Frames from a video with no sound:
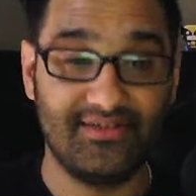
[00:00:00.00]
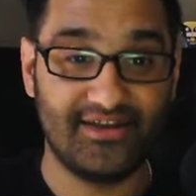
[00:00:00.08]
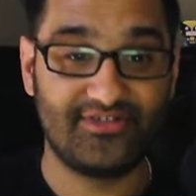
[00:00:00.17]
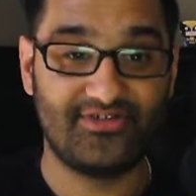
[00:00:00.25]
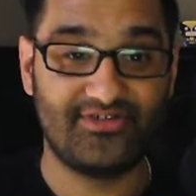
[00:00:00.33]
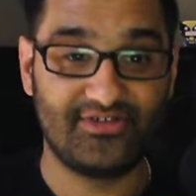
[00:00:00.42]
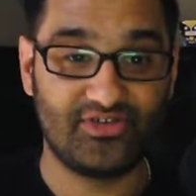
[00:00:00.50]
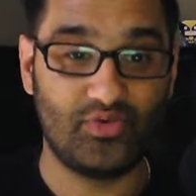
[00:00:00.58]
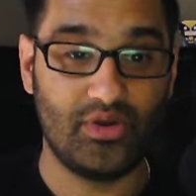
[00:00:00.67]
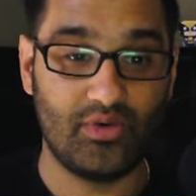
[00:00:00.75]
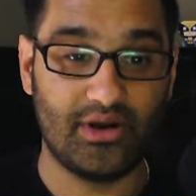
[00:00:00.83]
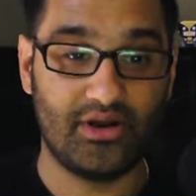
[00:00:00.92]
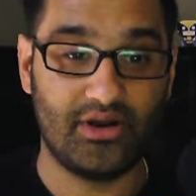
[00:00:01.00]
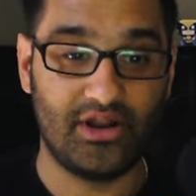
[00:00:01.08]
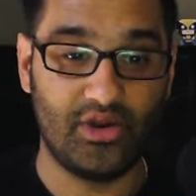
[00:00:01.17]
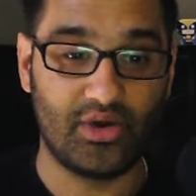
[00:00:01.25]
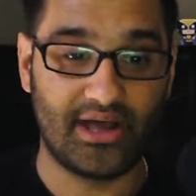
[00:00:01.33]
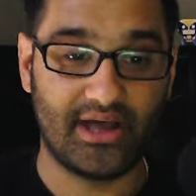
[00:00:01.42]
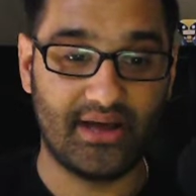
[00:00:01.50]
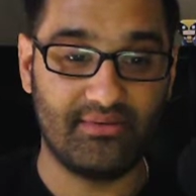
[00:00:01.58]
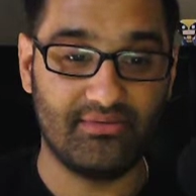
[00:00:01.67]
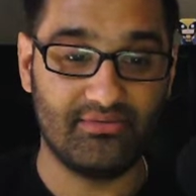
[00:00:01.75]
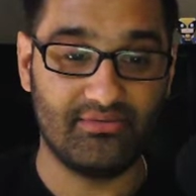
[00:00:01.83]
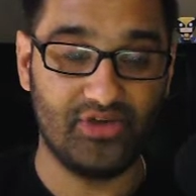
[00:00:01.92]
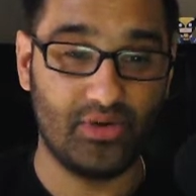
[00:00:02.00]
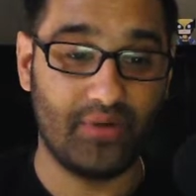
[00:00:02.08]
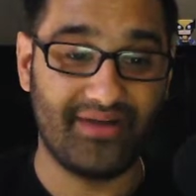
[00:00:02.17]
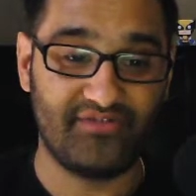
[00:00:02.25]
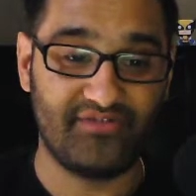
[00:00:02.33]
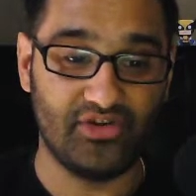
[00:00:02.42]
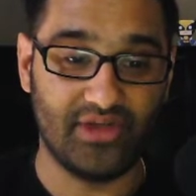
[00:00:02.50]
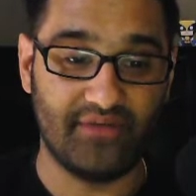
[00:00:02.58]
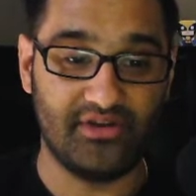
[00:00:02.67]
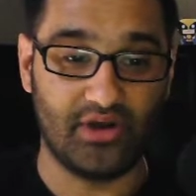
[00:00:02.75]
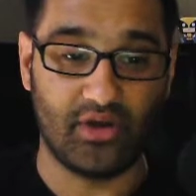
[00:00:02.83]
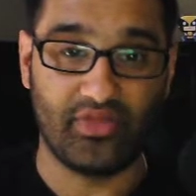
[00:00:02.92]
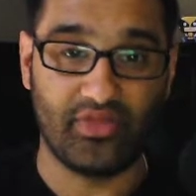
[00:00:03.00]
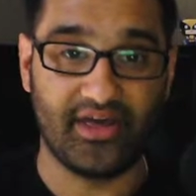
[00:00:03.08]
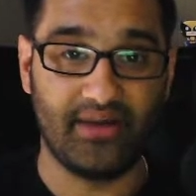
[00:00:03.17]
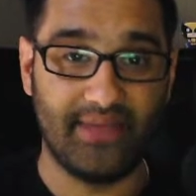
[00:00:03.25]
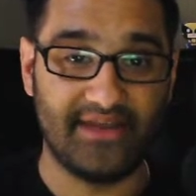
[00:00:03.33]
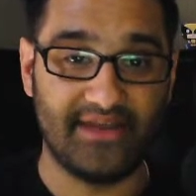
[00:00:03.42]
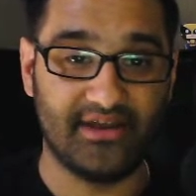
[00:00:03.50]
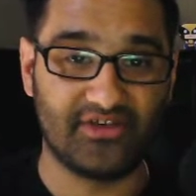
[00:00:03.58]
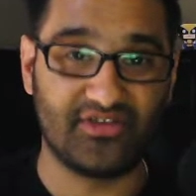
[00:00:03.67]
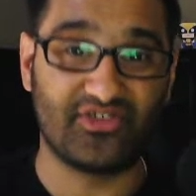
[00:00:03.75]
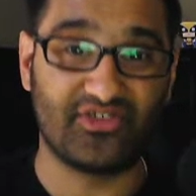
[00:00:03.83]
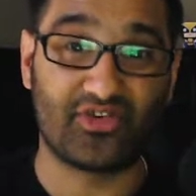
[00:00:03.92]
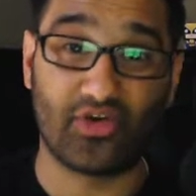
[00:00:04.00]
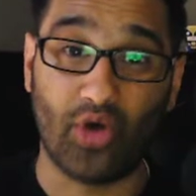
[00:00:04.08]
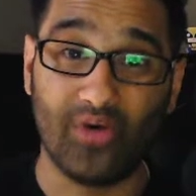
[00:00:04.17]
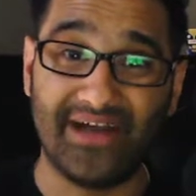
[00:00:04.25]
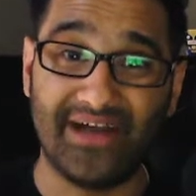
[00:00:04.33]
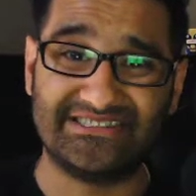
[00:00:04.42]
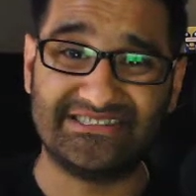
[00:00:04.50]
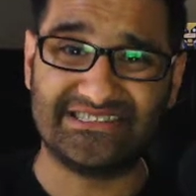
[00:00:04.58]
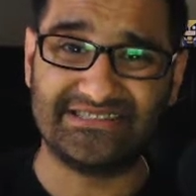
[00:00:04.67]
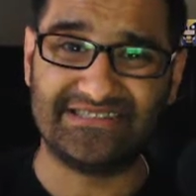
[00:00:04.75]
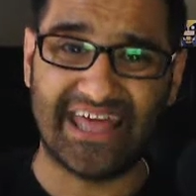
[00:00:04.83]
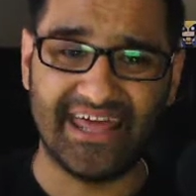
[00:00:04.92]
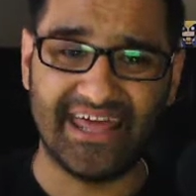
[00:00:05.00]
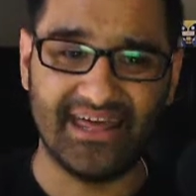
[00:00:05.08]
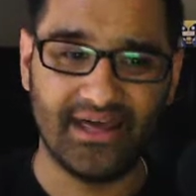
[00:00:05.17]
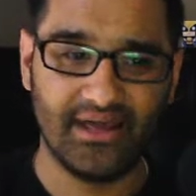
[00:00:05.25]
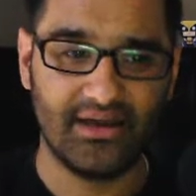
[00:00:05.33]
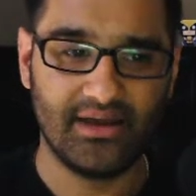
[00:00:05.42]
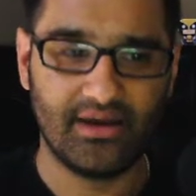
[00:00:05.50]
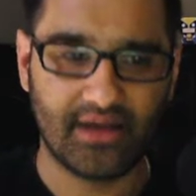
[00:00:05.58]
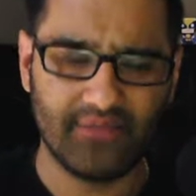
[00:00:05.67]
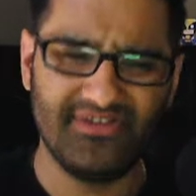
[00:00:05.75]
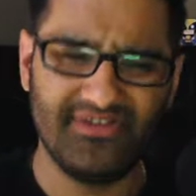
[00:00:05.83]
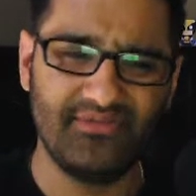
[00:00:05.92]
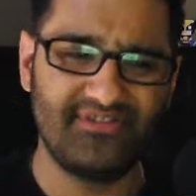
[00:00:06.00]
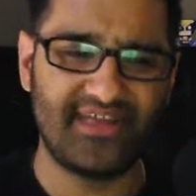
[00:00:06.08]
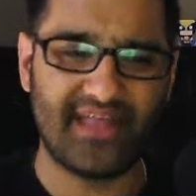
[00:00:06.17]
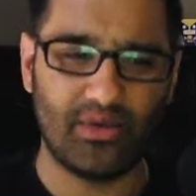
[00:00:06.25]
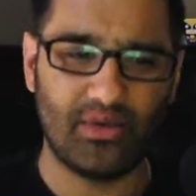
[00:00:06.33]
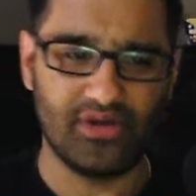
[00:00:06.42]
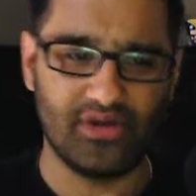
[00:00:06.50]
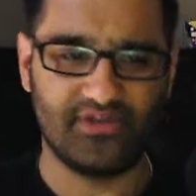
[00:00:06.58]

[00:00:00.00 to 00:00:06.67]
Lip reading: Yes, because we were gonna look at. You know what? We have to do that video. I don't think I made it because of this Corona thing. Can we even say that word?